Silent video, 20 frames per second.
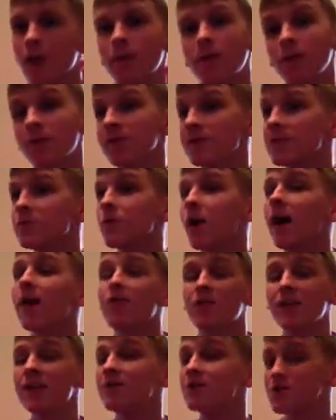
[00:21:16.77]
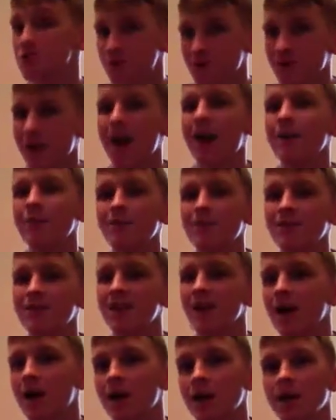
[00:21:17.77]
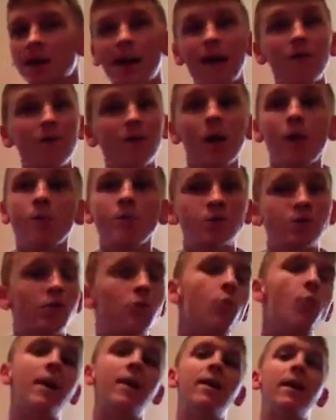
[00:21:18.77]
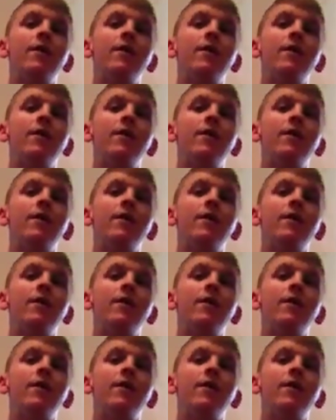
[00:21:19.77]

Now, this is what I think should happen. Kevin Owens should win.